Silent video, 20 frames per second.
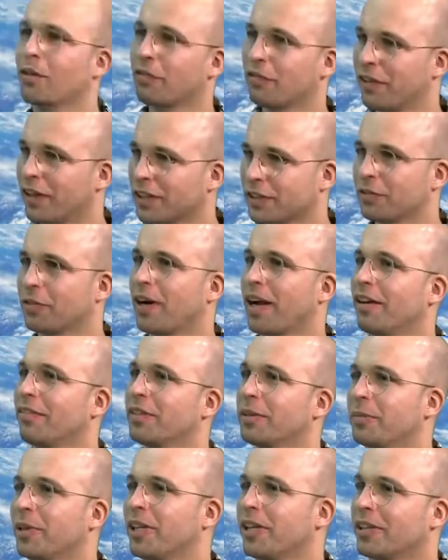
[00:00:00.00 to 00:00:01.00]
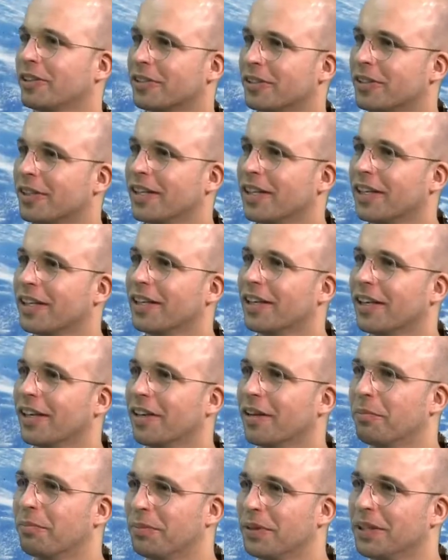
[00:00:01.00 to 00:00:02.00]
thanks for having me here today,
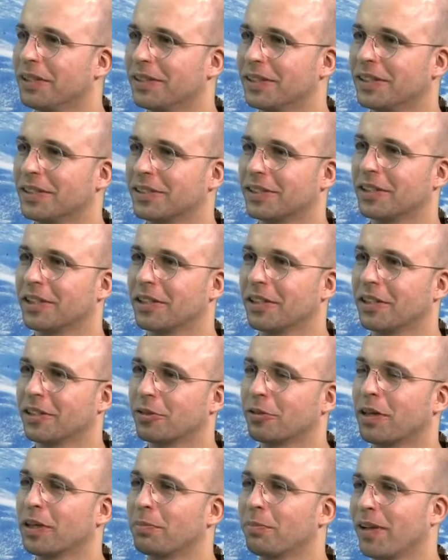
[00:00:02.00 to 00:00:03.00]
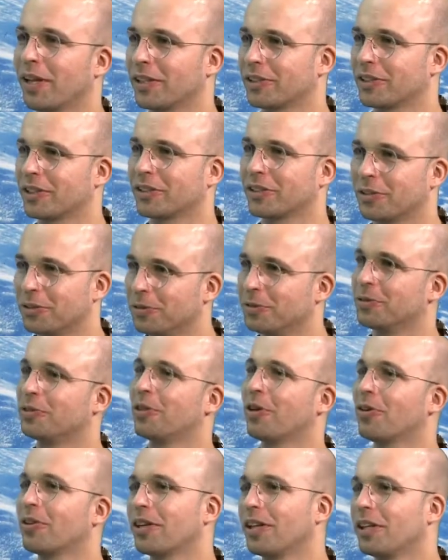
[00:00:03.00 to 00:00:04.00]
Pete. It's a great pleasure to
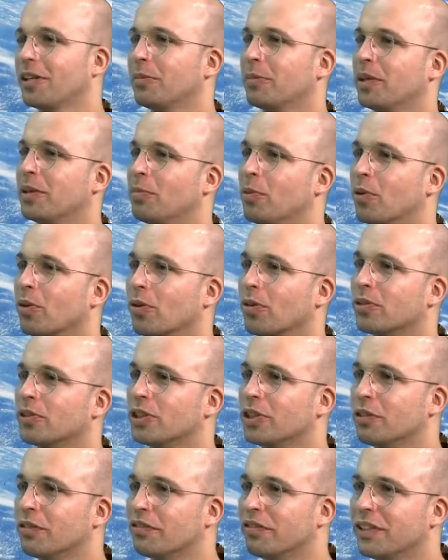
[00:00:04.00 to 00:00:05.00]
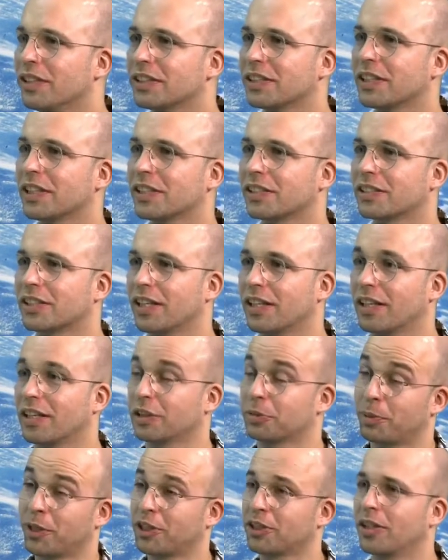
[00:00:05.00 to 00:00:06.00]
talk a little bit more on geophysics and
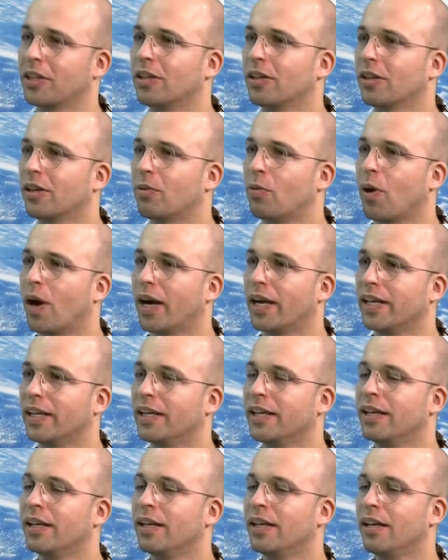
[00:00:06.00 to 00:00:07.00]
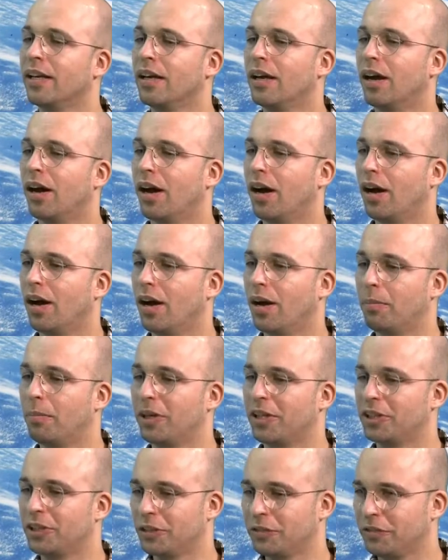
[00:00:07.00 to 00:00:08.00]
especially on Hawaii.
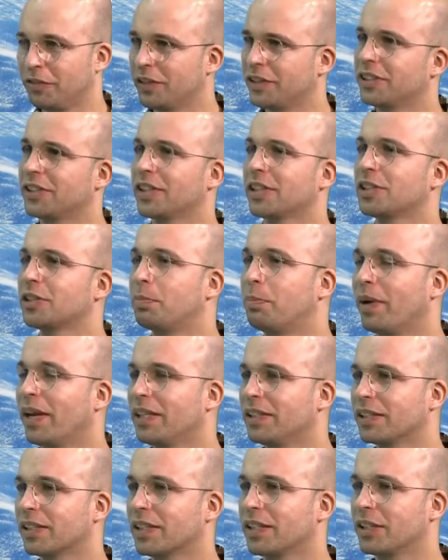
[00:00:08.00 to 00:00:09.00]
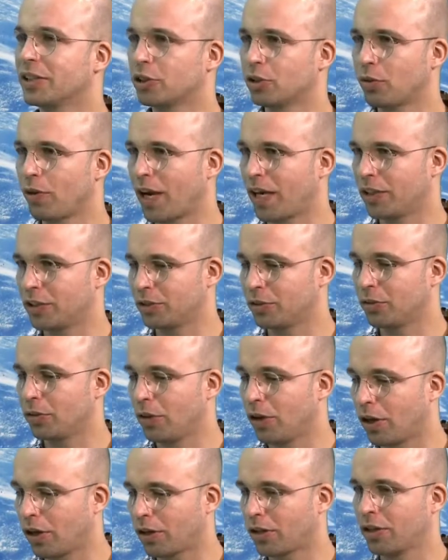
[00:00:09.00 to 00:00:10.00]
A geophysicist basically tries to
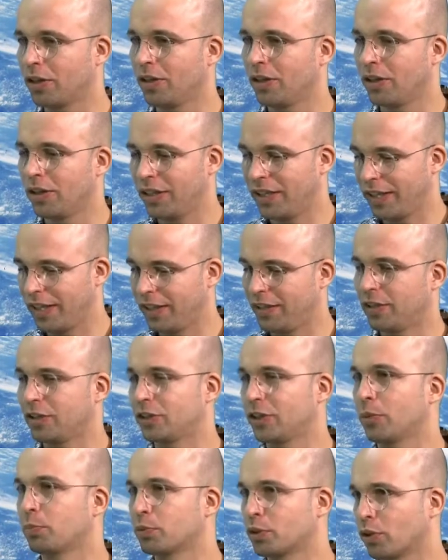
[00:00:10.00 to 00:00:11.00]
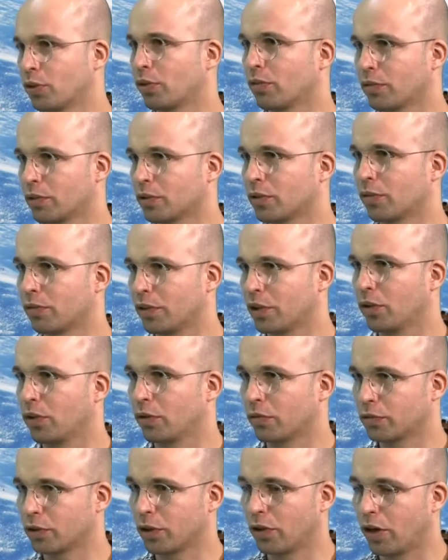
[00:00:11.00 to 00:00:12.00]
look in the subsurface of the
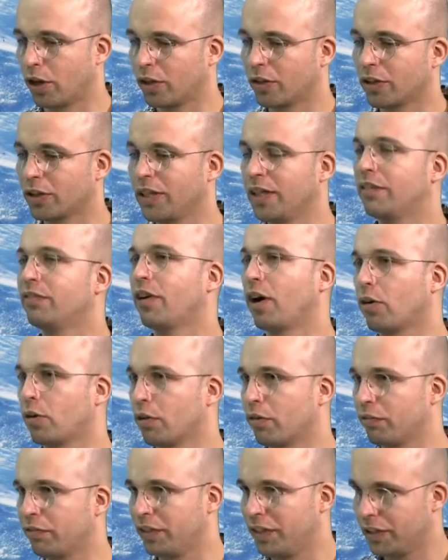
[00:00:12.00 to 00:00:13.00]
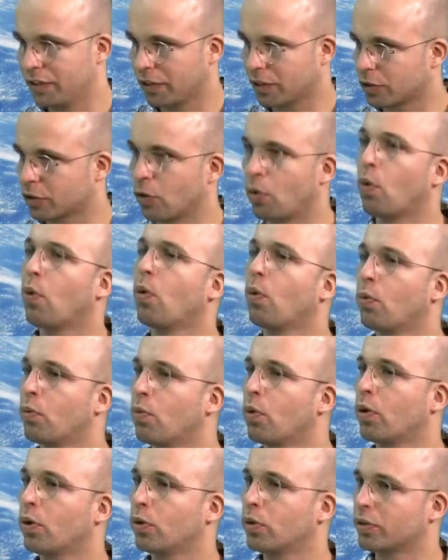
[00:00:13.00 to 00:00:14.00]
Earth. So underneath our feet, there's a whole
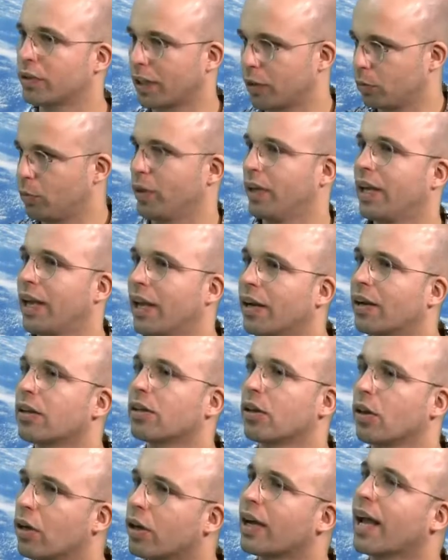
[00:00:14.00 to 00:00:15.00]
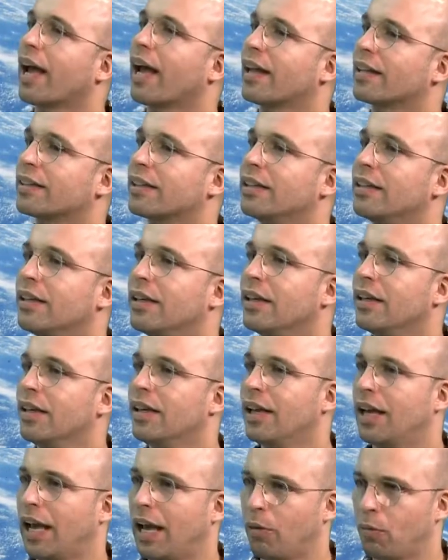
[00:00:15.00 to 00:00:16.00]
world that we cannot look at.
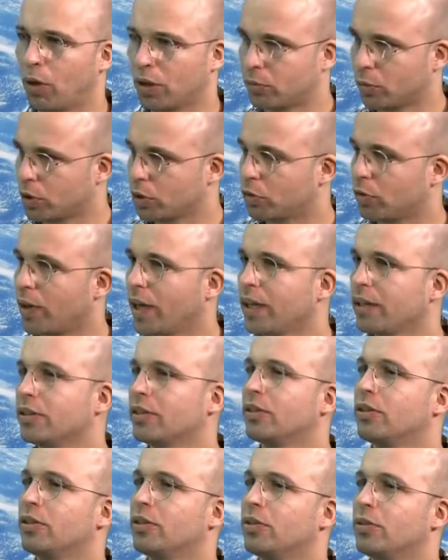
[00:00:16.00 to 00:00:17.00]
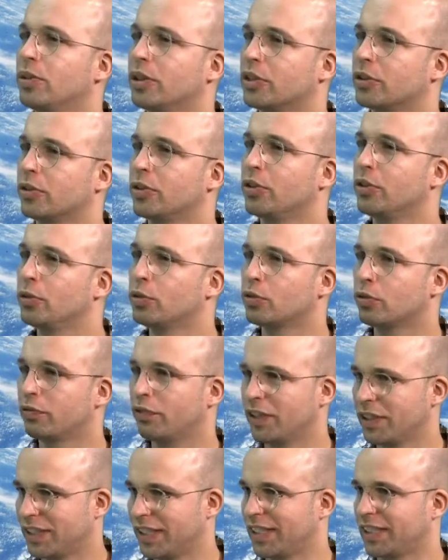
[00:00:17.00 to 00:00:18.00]
Mm-hmm. And what we're trying to do is to use
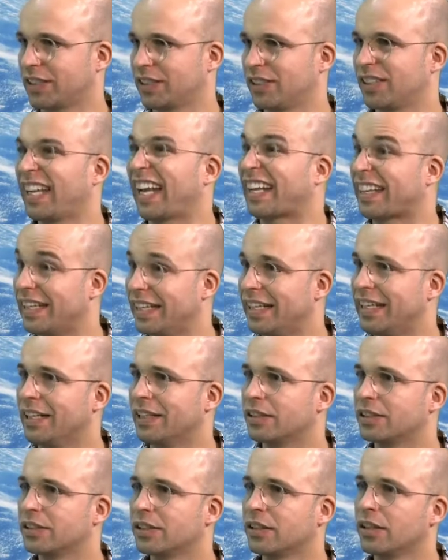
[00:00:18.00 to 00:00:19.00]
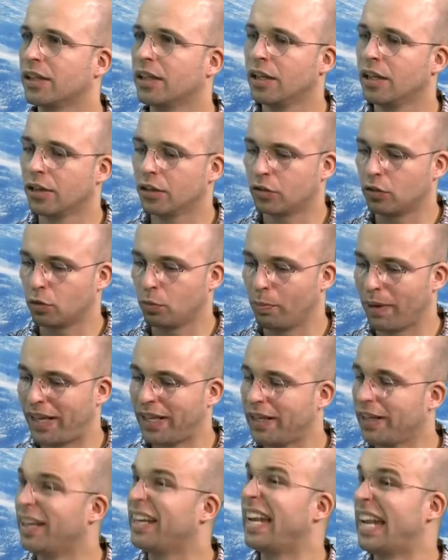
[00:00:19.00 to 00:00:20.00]
physics techniques to
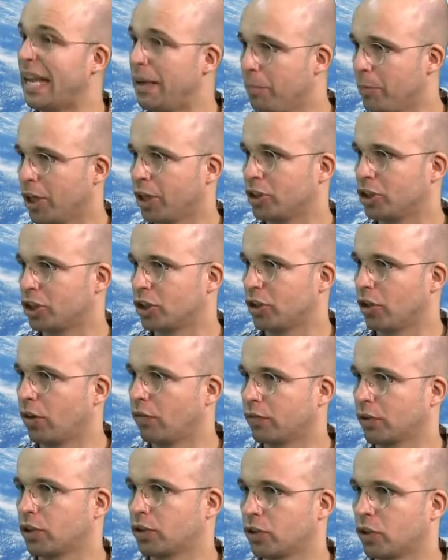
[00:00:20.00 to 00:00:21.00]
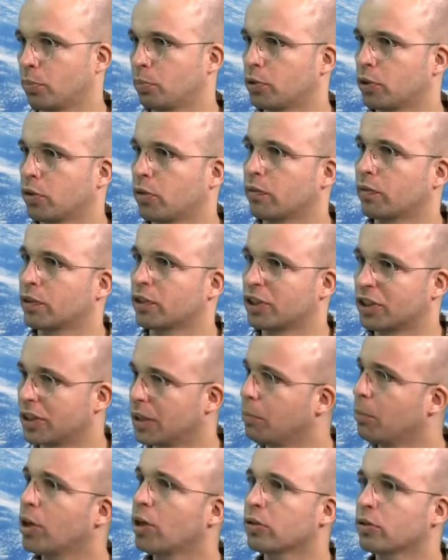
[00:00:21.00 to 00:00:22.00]
make an image of the subsurface,
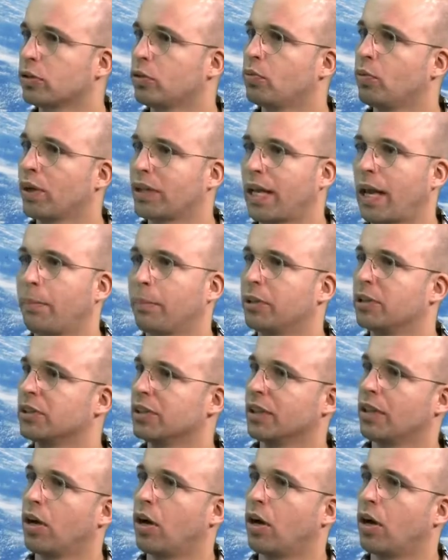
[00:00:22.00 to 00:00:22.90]
similar to what happens in the